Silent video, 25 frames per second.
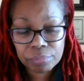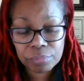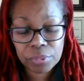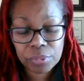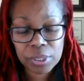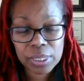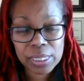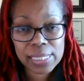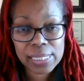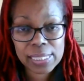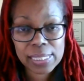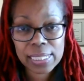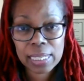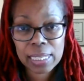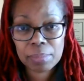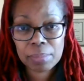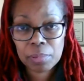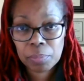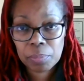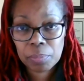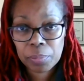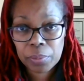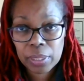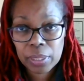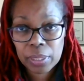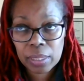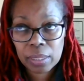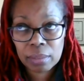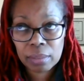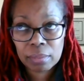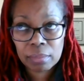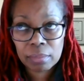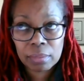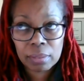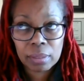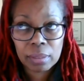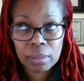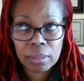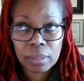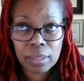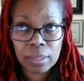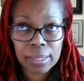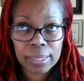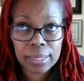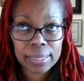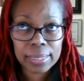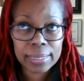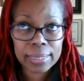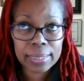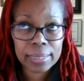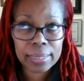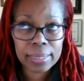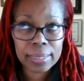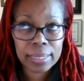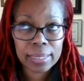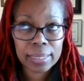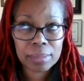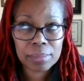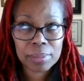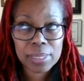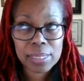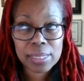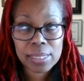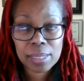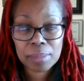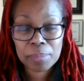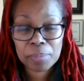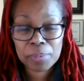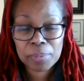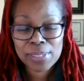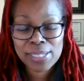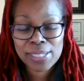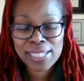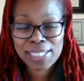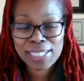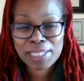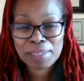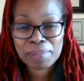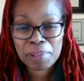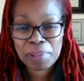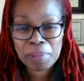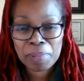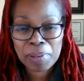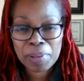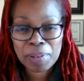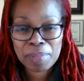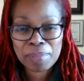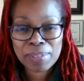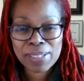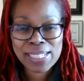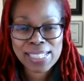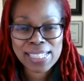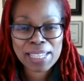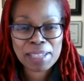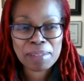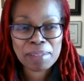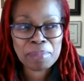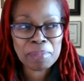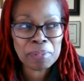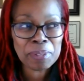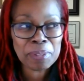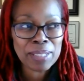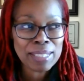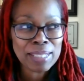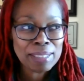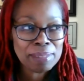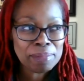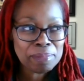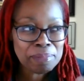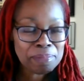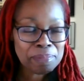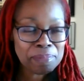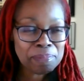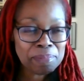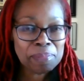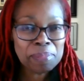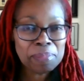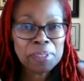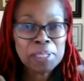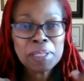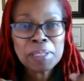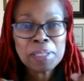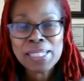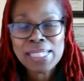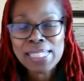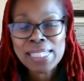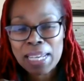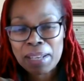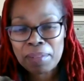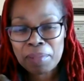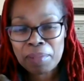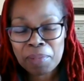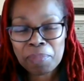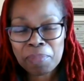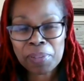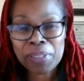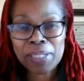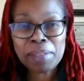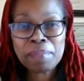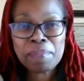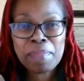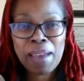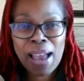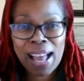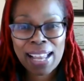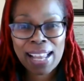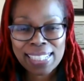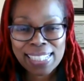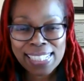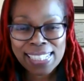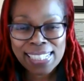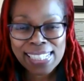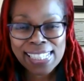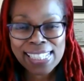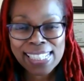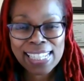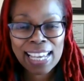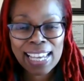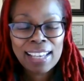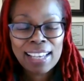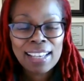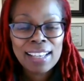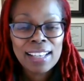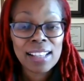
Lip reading: pretty stable, pretty, I don't want to say predictable, but I want to say pretty stable, pretty balanced,